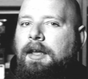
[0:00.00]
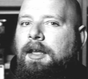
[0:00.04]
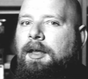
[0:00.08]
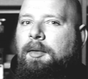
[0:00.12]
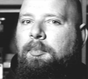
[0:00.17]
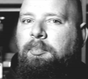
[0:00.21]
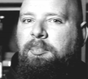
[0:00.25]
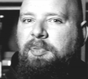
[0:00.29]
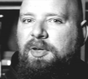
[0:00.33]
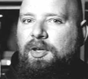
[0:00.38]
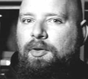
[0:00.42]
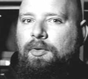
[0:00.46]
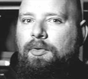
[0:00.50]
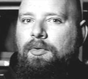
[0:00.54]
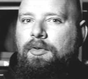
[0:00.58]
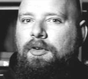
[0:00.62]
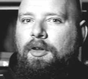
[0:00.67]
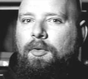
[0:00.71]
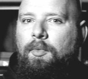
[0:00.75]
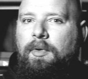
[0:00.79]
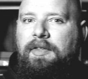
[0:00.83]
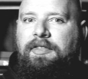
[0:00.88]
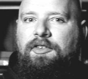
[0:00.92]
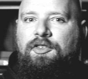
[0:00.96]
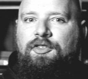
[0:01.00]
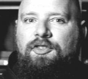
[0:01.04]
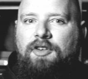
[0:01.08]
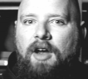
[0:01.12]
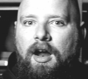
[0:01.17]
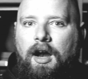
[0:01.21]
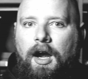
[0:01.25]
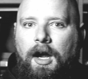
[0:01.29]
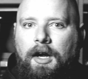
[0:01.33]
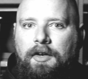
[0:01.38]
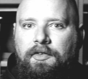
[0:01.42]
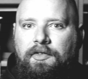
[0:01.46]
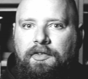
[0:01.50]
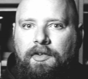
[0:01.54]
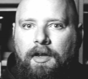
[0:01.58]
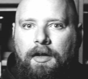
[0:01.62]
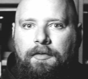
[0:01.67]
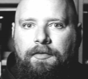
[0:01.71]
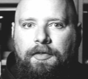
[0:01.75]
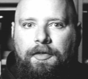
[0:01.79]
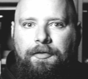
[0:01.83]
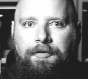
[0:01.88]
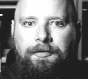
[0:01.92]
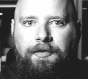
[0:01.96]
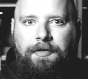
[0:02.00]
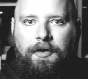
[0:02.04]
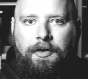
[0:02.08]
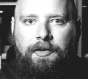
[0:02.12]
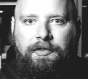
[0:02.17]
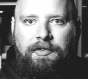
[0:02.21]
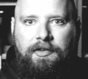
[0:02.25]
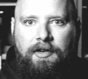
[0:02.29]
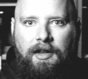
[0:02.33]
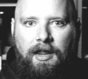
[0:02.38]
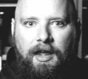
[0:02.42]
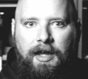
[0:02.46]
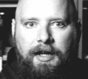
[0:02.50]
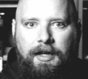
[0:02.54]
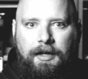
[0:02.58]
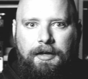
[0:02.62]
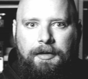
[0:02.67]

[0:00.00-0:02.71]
imbued with shards of the first light.